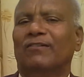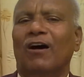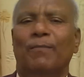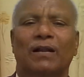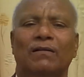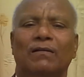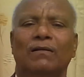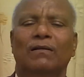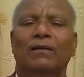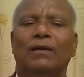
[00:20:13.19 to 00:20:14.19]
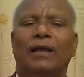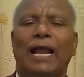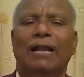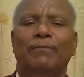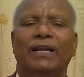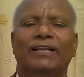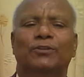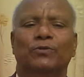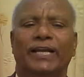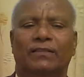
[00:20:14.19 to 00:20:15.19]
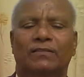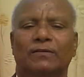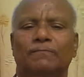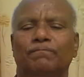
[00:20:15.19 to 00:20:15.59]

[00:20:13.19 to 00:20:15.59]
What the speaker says: common and may lead to death.